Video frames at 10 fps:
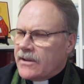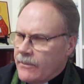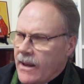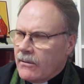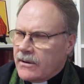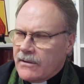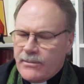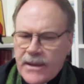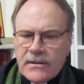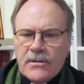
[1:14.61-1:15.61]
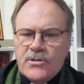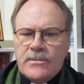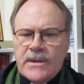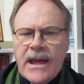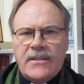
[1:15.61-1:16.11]
amount of mental
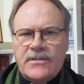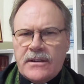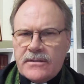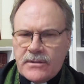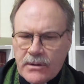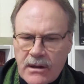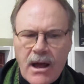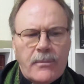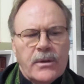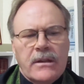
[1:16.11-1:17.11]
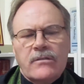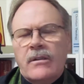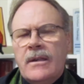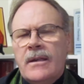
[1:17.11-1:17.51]
gymnastics to accomplish,